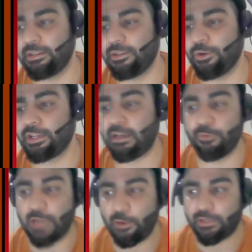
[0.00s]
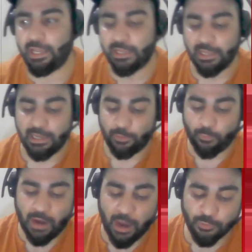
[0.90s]
Okay, now you will have to take,
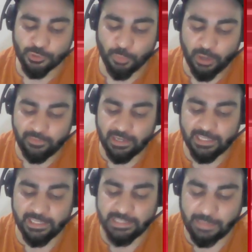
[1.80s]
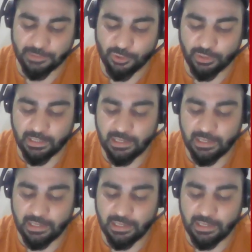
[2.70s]
how small will I take this epsilon?